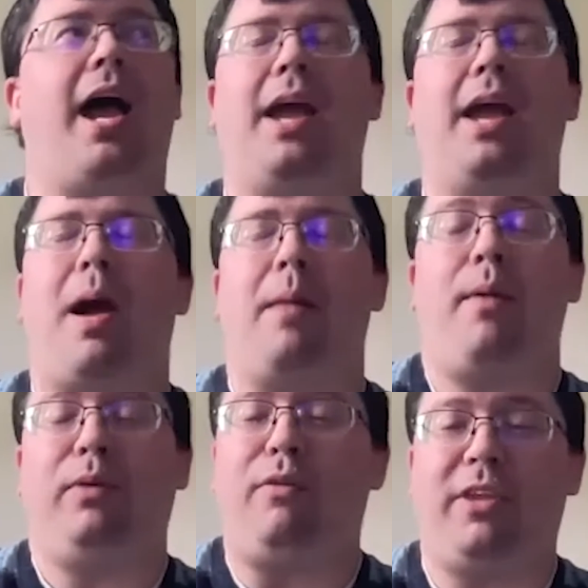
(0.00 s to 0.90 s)

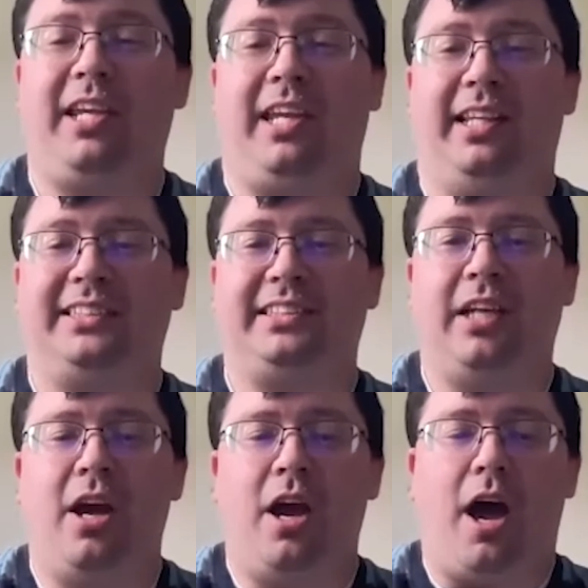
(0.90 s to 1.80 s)
I'm probably overthinking this.
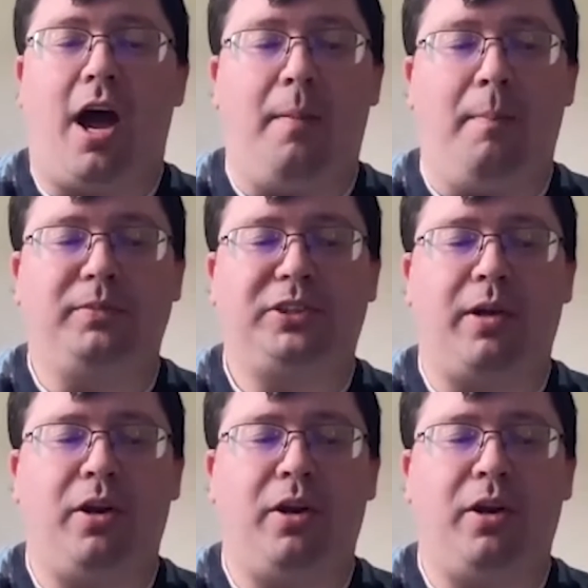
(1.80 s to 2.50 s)
So I